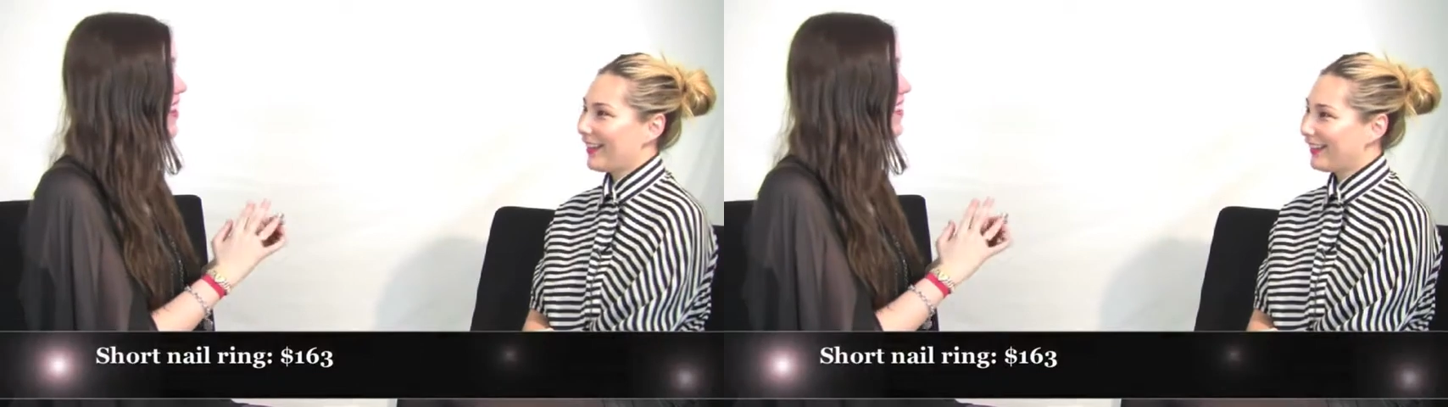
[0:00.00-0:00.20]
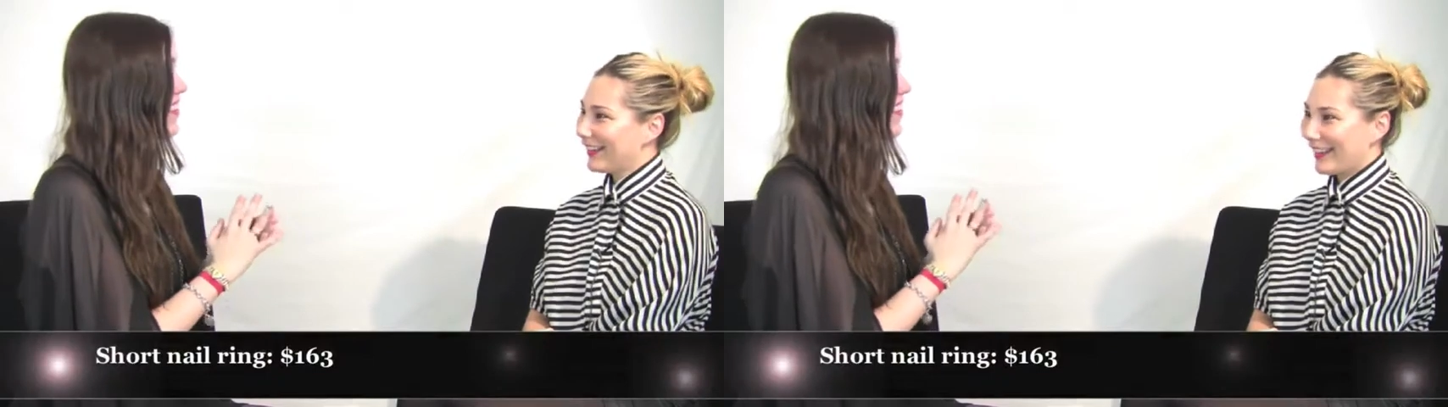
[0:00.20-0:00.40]

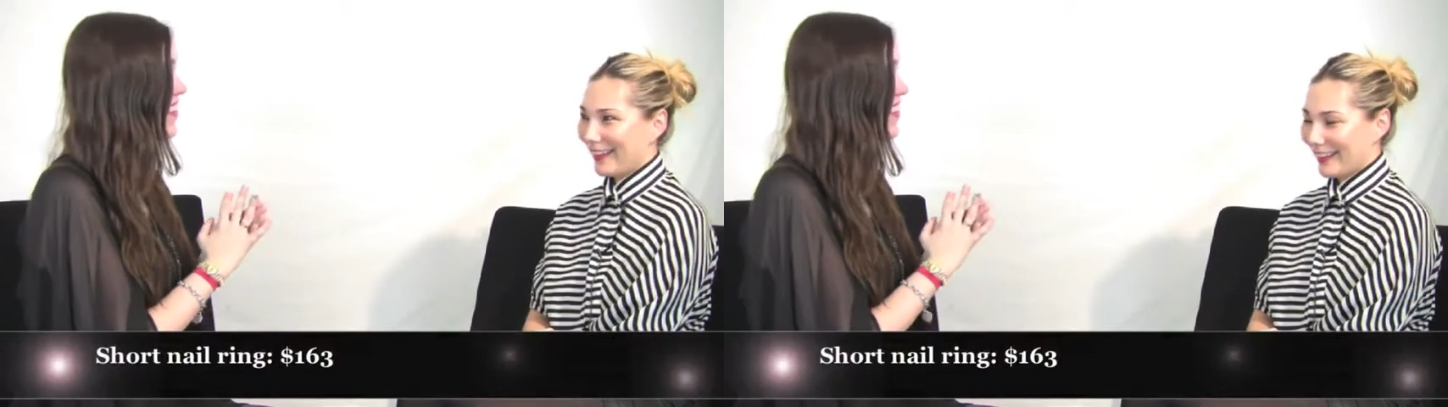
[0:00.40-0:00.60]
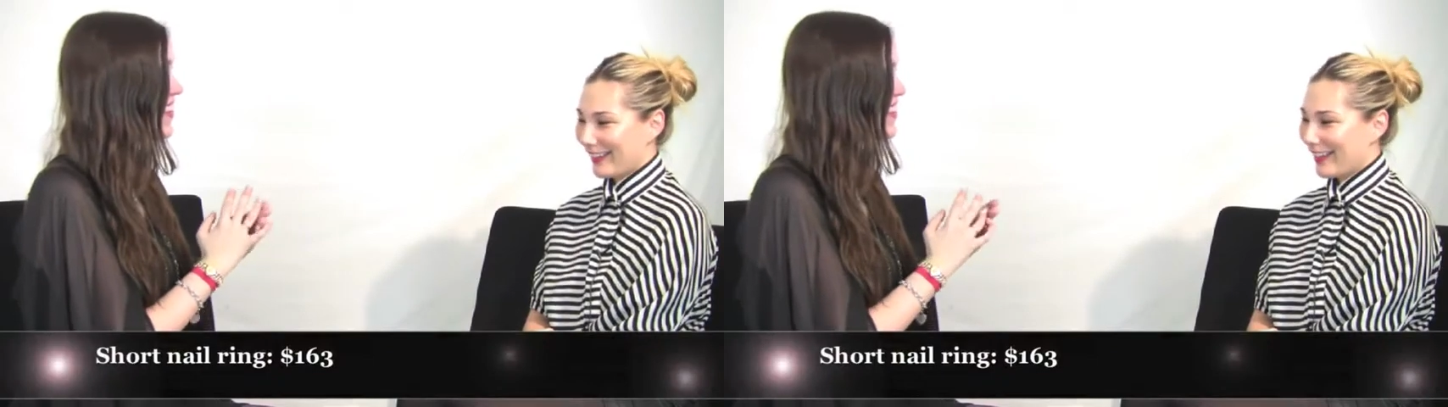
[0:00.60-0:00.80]
Yeah,
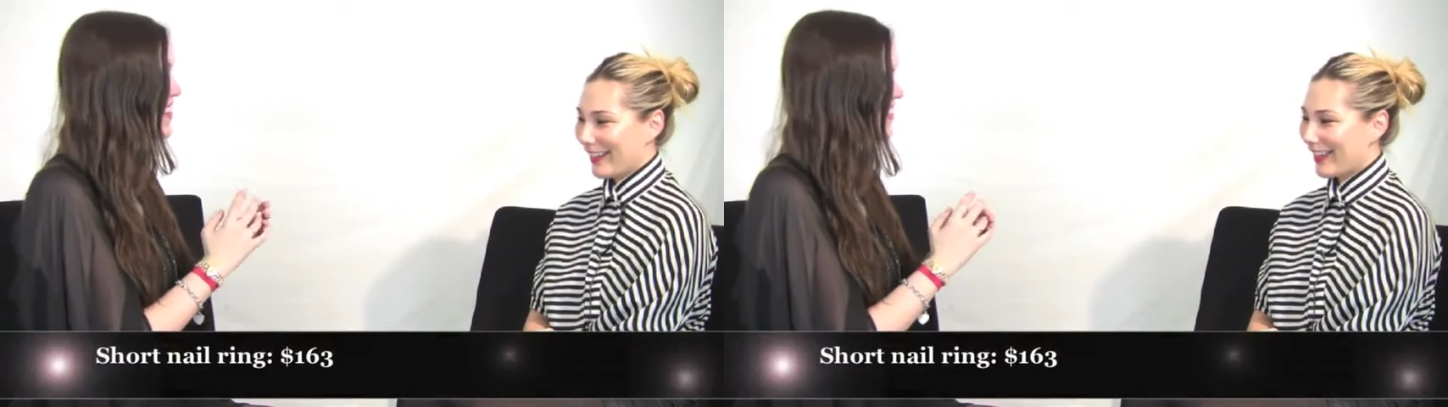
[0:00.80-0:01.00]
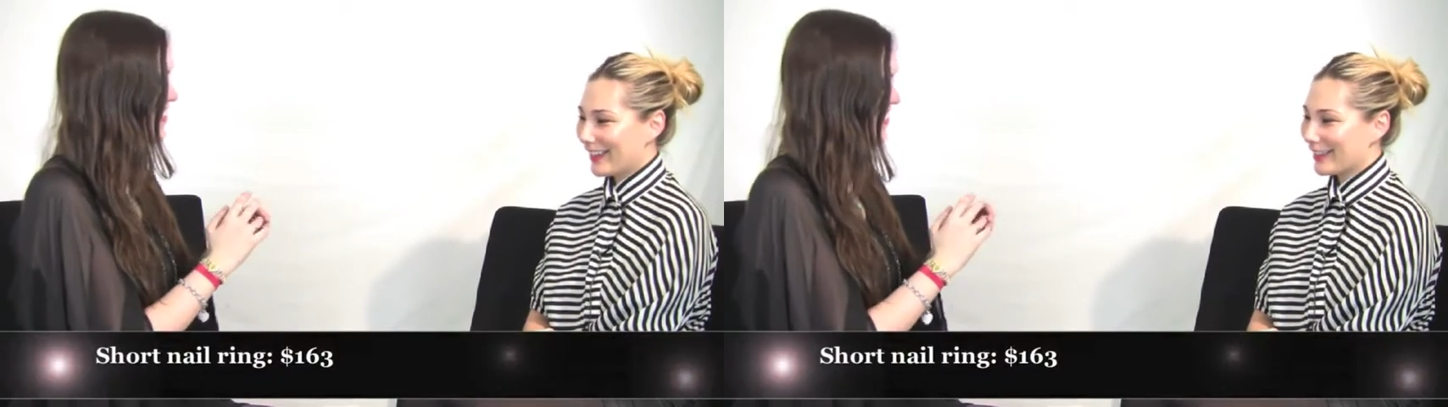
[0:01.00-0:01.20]

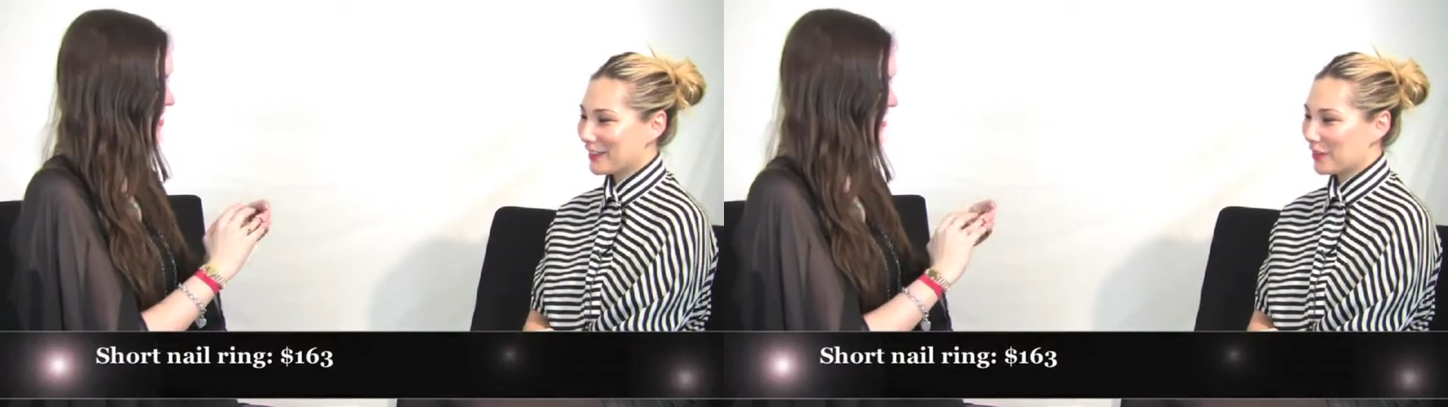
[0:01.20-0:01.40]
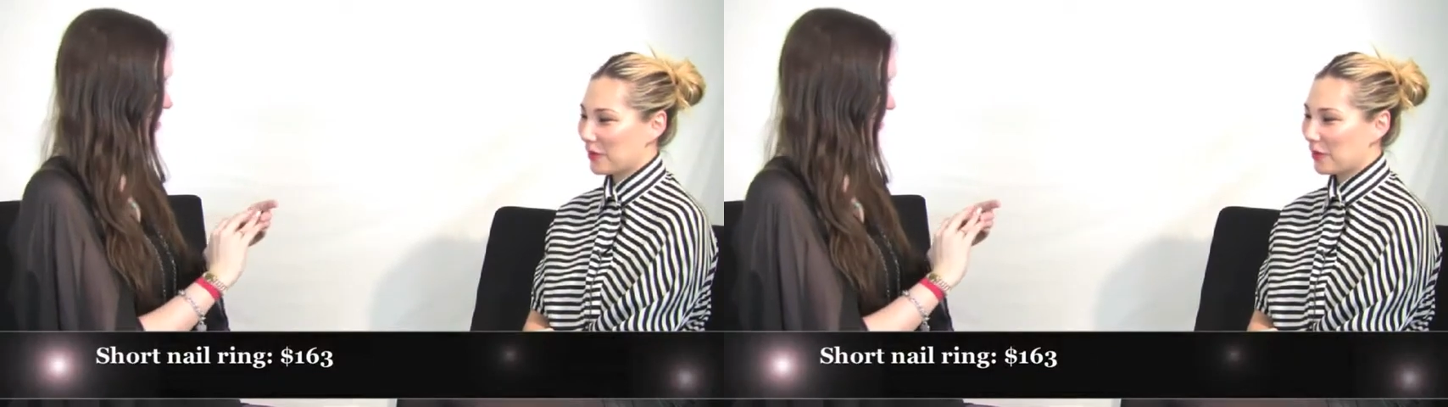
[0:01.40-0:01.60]

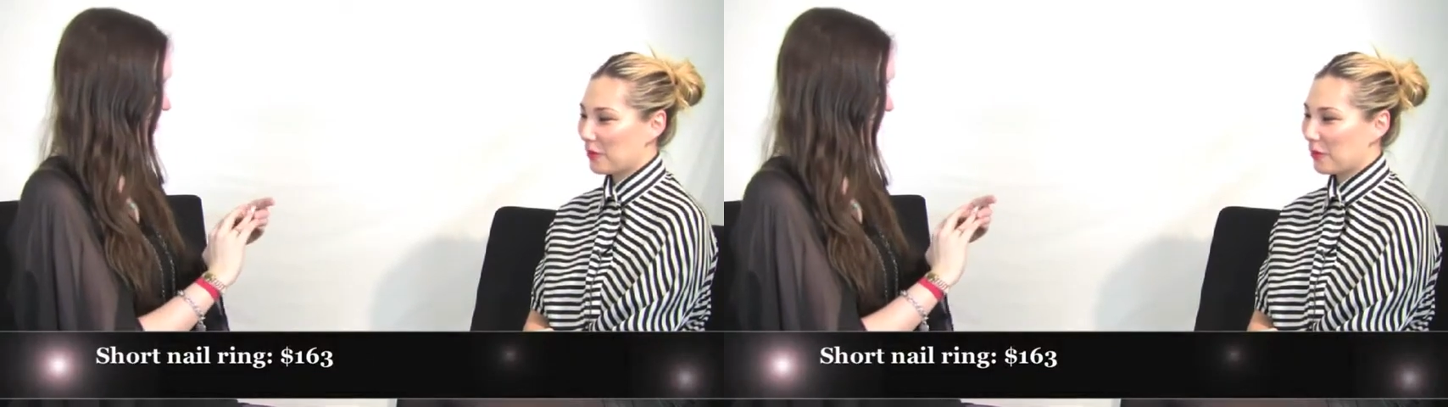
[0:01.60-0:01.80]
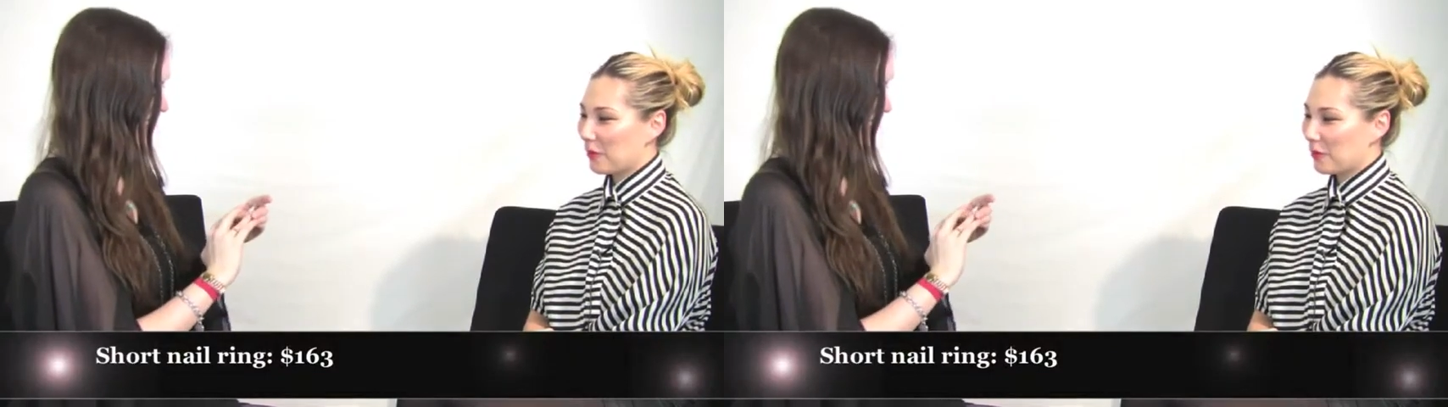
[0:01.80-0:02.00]
and
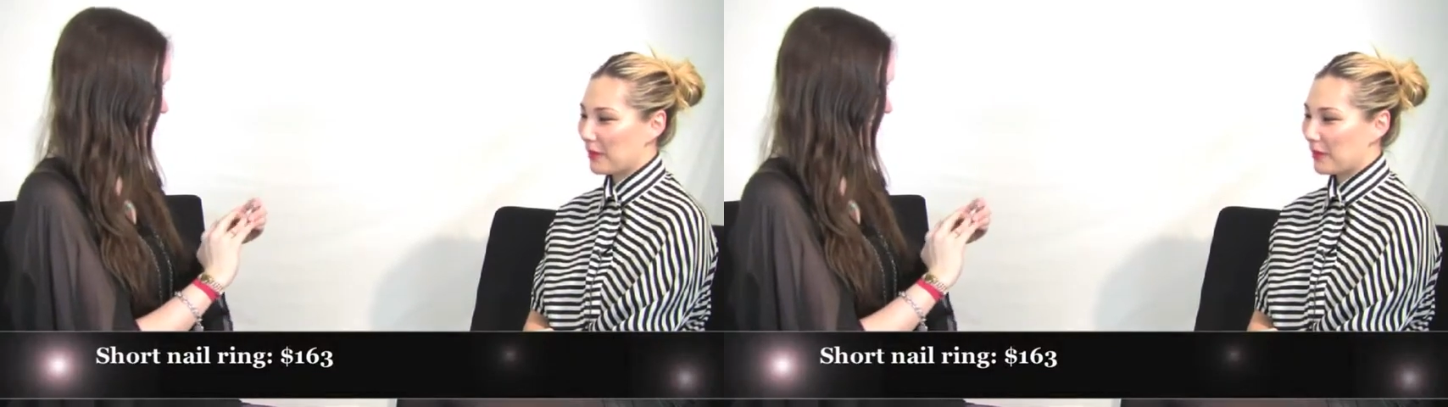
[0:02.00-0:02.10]
so